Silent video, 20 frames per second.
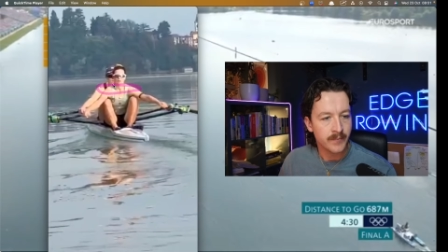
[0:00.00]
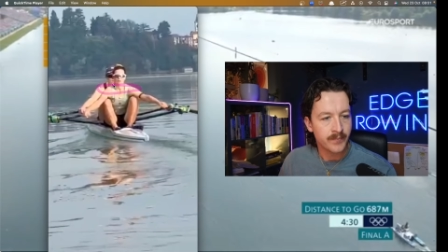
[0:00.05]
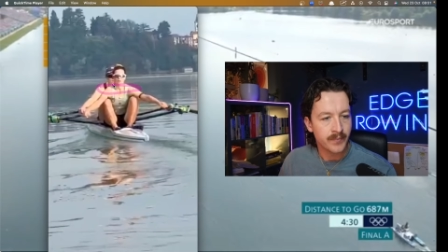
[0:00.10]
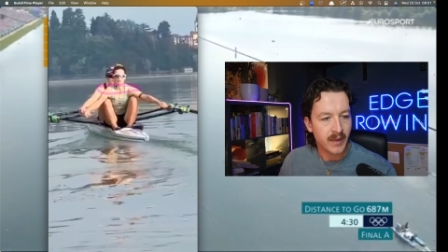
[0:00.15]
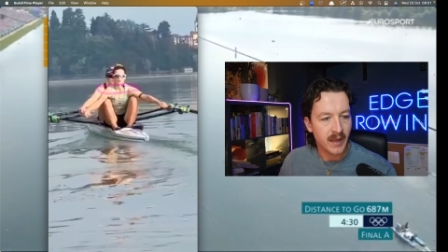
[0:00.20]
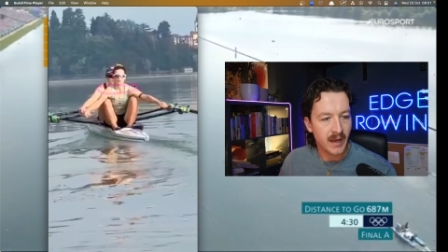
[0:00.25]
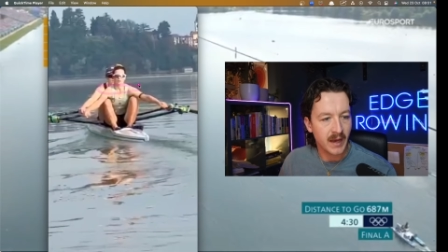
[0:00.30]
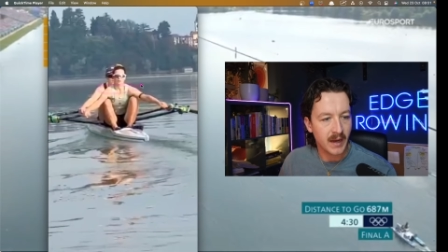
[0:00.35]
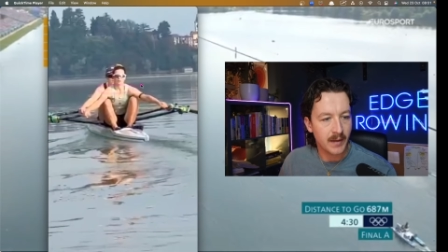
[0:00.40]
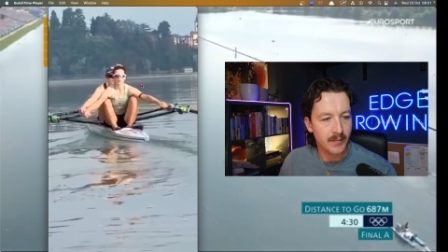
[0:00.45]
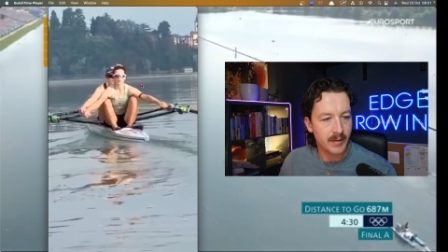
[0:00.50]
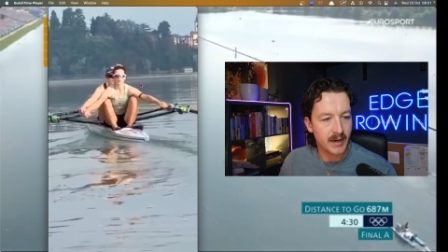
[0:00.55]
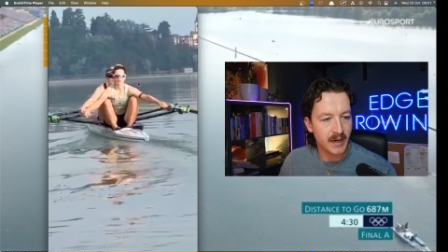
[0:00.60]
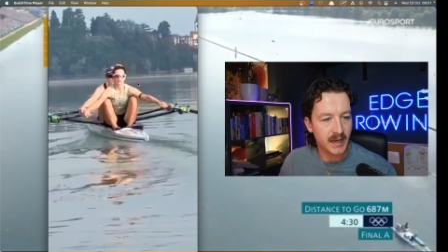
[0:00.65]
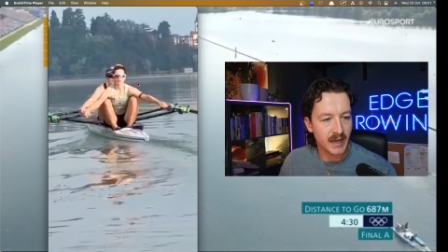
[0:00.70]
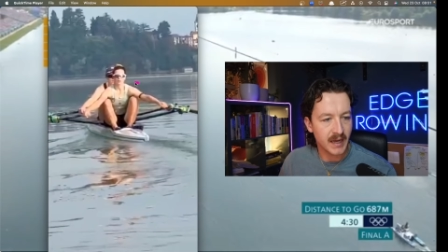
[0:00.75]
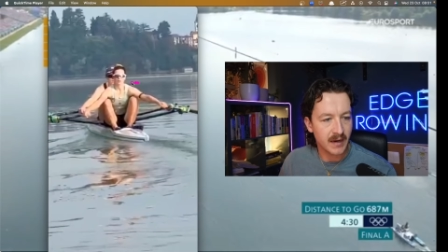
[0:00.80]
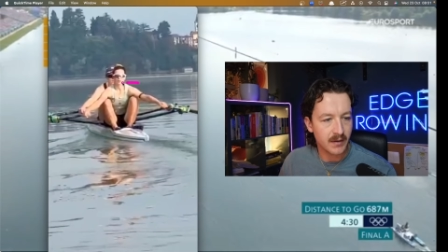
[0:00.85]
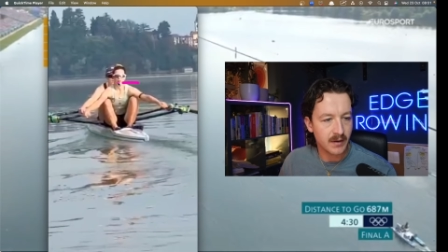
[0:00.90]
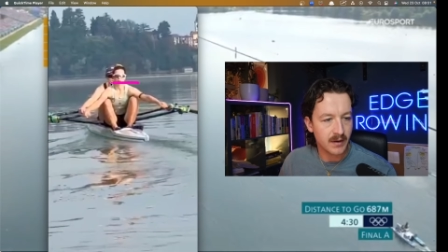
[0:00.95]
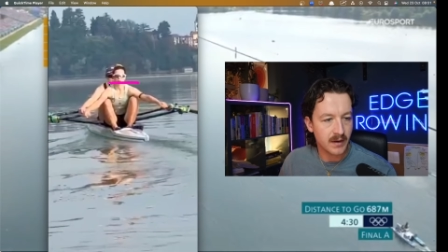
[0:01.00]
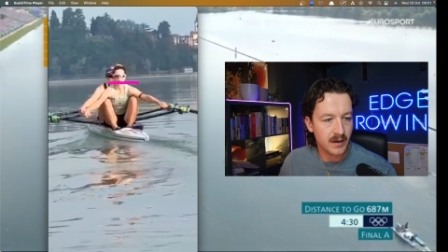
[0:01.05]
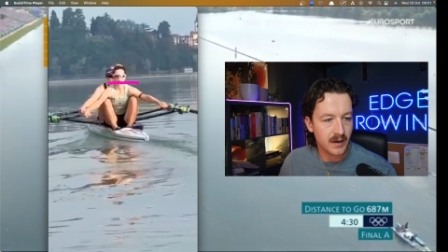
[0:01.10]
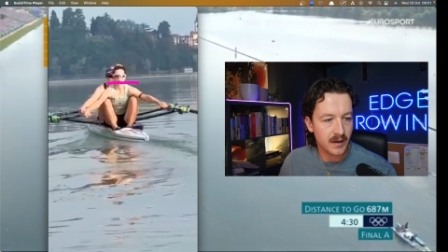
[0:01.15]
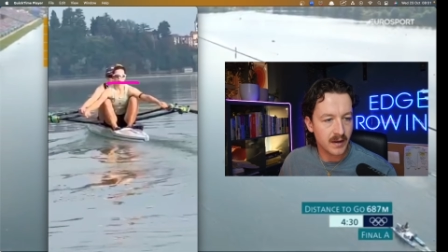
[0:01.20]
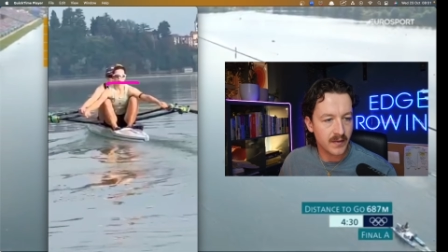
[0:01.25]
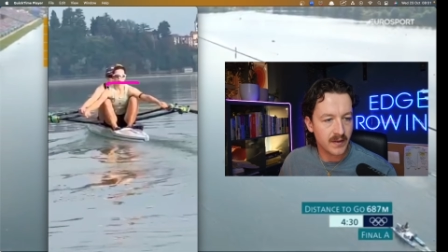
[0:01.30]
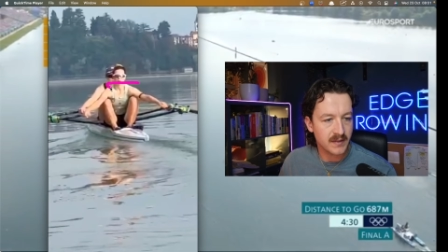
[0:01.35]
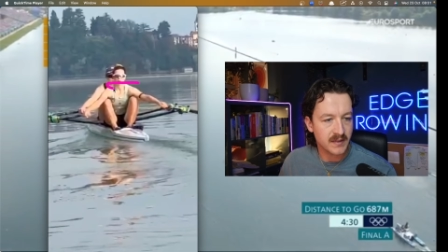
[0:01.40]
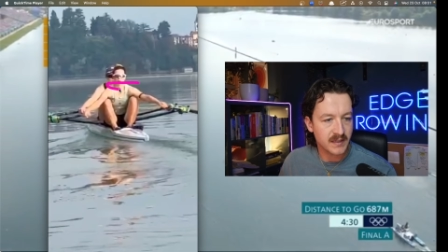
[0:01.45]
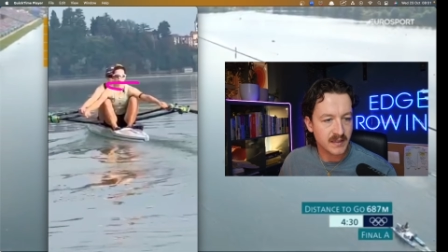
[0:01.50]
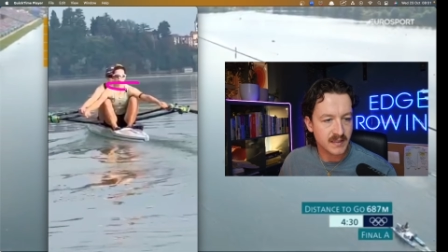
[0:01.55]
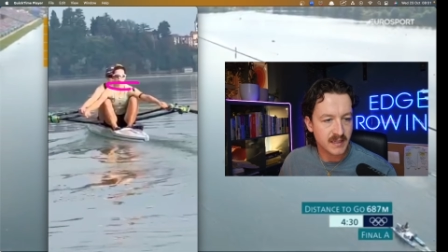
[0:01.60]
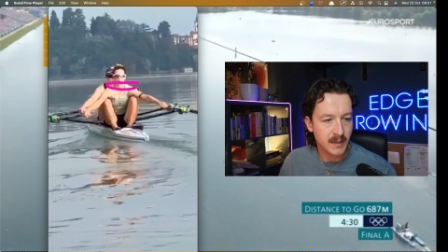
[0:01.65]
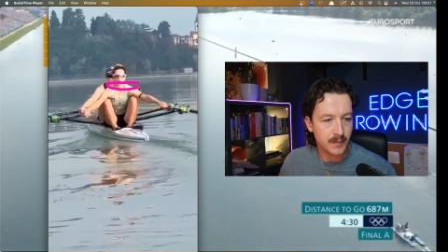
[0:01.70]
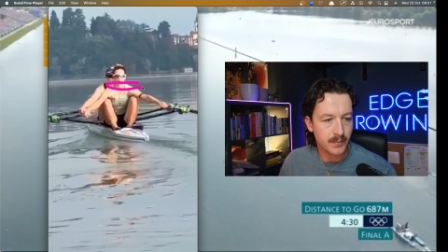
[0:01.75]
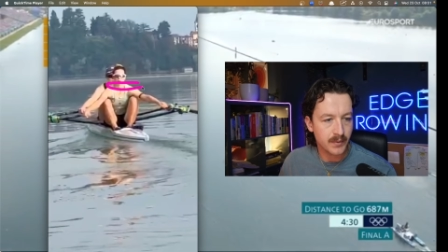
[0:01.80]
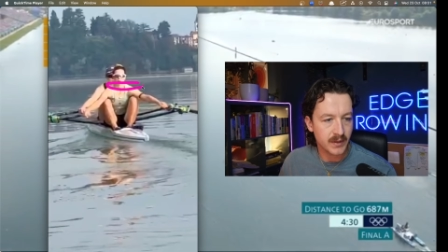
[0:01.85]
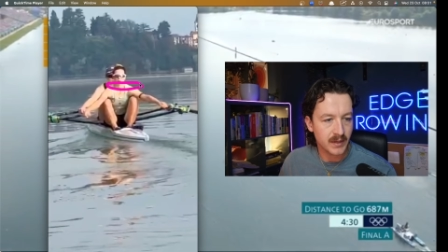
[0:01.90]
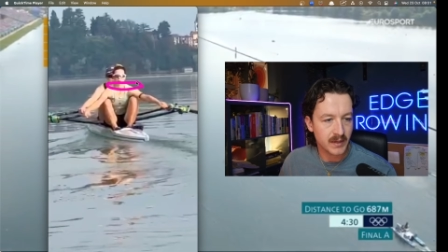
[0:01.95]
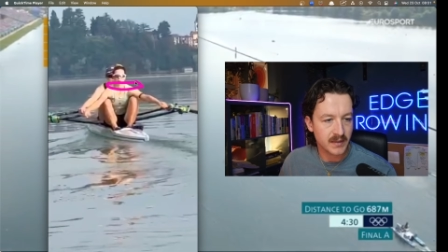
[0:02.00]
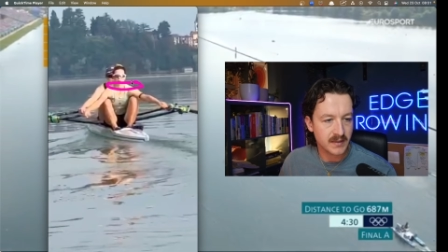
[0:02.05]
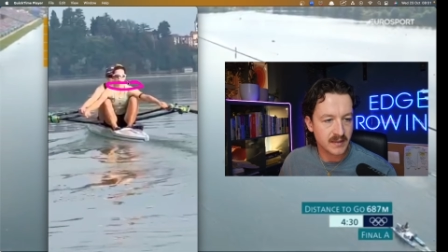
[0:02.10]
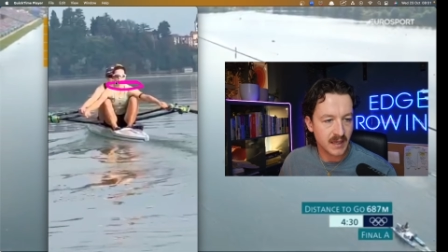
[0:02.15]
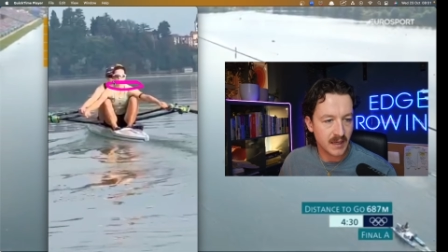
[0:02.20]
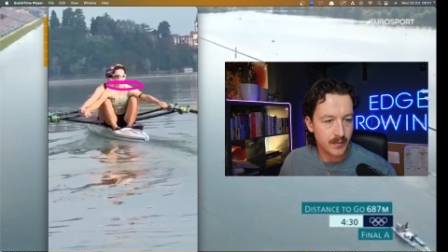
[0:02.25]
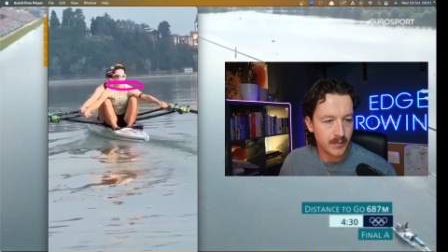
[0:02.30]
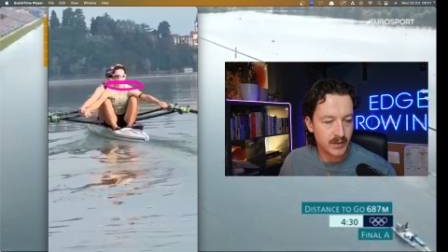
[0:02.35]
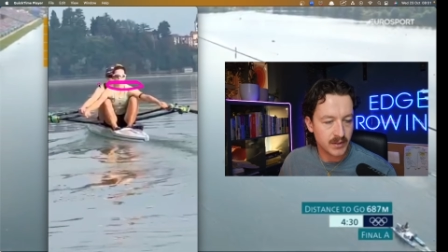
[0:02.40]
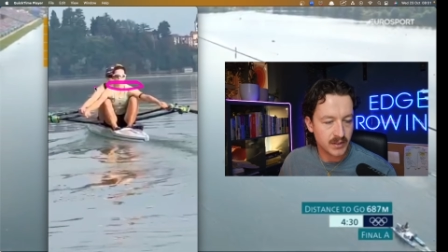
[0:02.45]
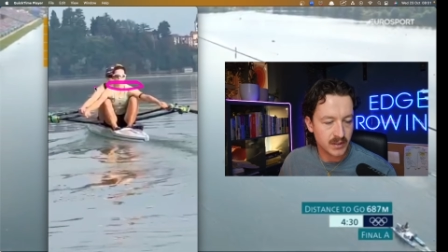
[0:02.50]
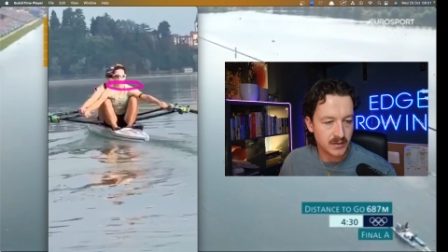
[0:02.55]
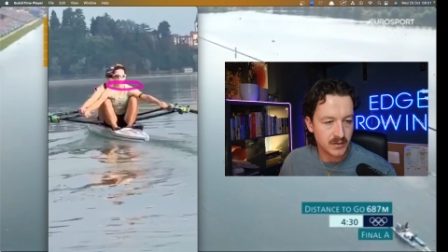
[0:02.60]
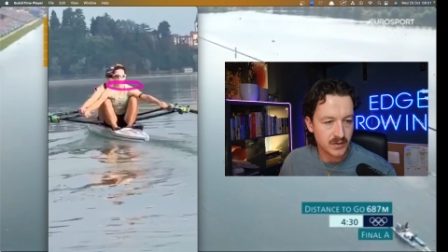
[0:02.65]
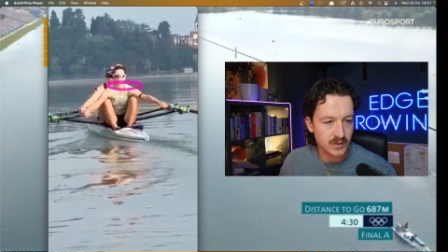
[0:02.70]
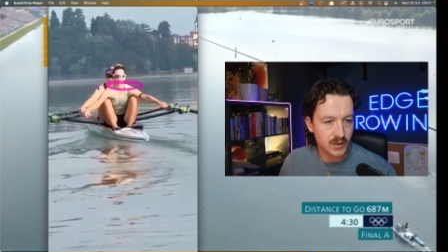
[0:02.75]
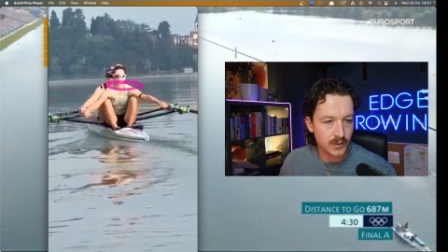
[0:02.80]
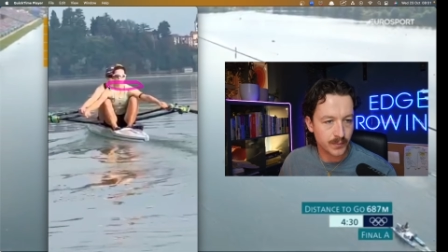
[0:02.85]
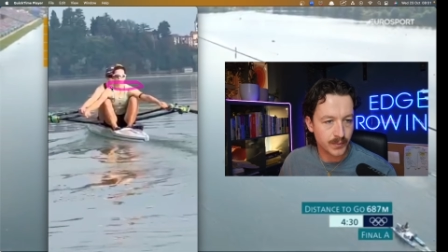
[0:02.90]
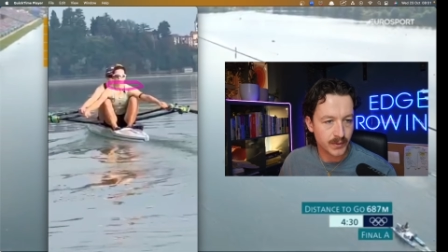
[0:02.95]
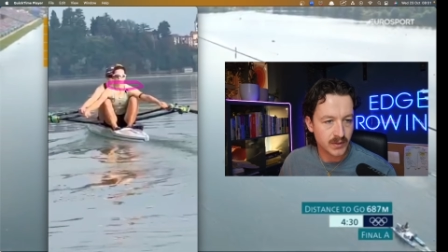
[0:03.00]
And again, in this example, you can see Imogen super,